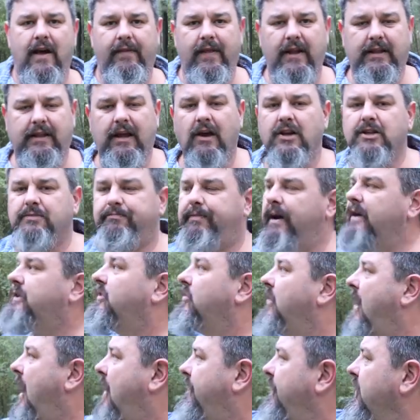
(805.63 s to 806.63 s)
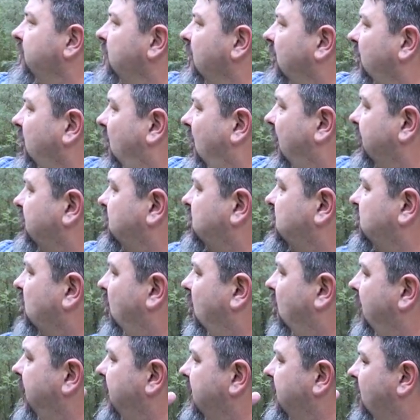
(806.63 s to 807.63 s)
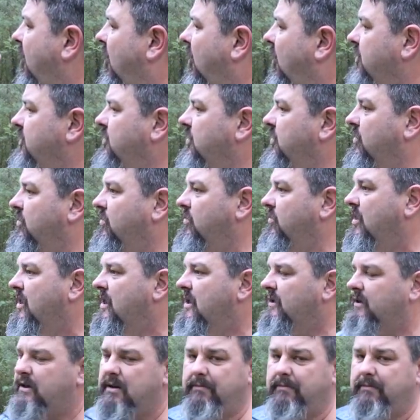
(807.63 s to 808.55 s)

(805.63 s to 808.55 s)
And that goes back to having the light shining on you